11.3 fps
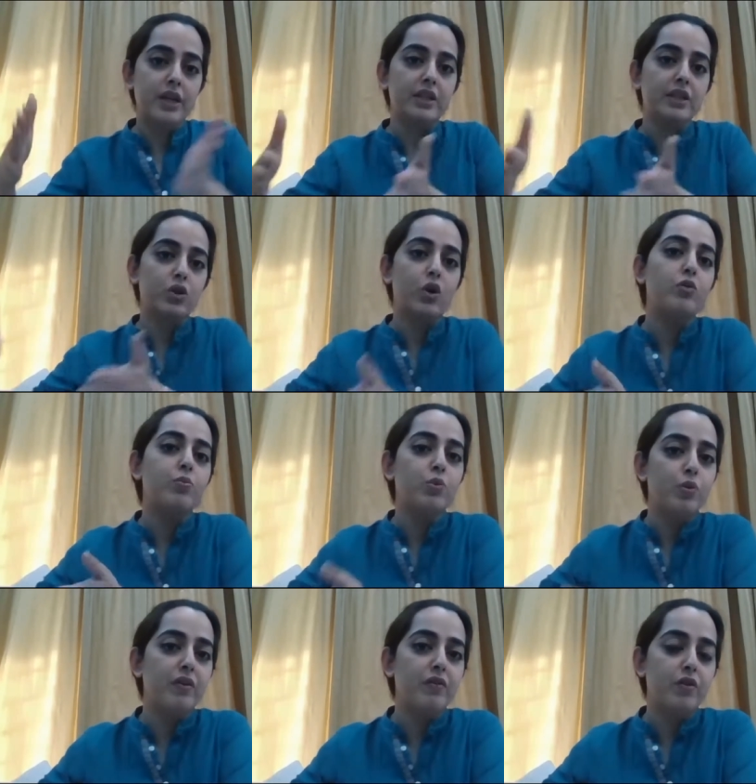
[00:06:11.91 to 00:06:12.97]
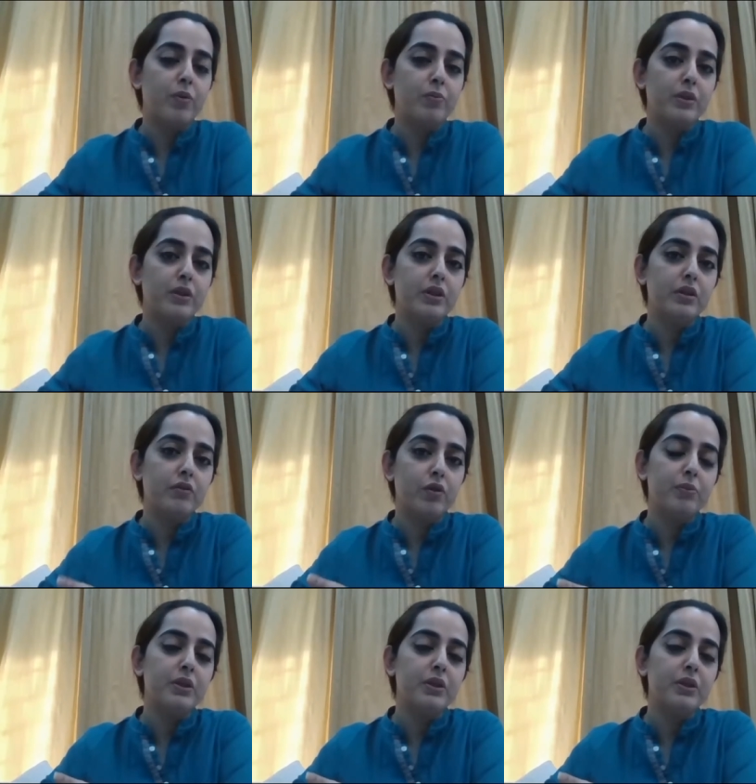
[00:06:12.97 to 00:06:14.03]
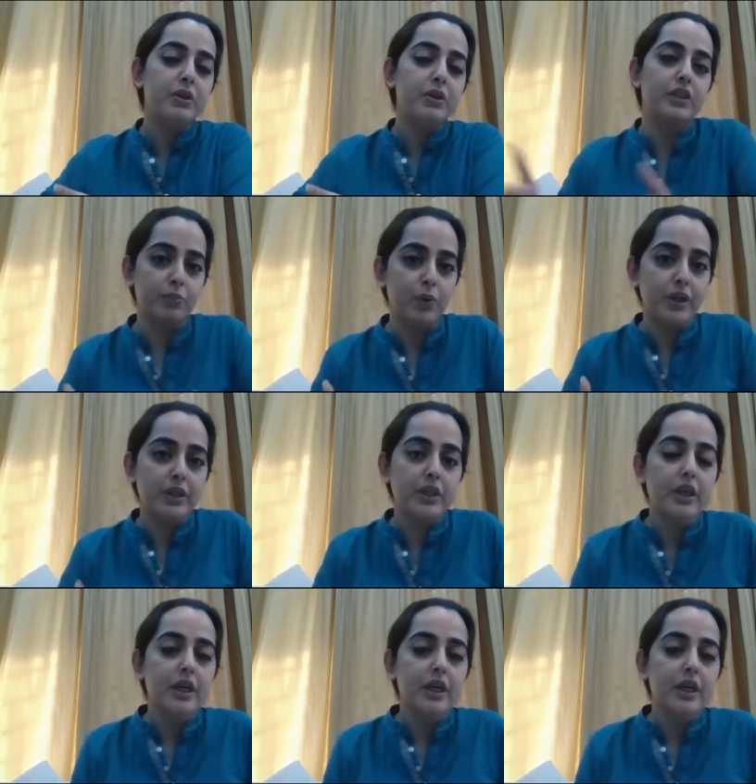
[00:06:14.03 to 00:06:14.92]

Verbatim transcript: things are not moving from the from the starting point.